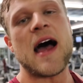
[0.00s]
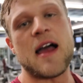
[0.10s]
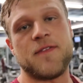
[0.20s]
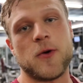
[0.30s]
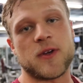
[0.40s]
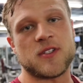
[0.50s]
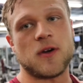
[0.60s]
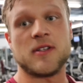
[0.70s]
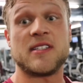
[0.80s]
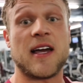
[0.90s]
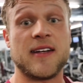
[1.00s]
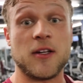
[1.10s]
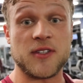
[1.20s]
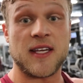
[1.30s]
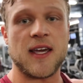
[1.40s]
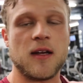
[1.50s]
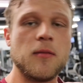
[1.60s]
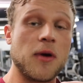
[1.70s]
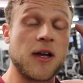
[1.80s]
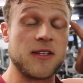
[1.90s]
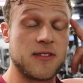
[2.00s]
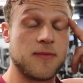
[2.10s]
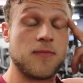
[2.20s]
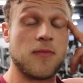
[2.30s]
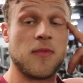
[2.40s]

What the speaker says: I focus on side delt again, because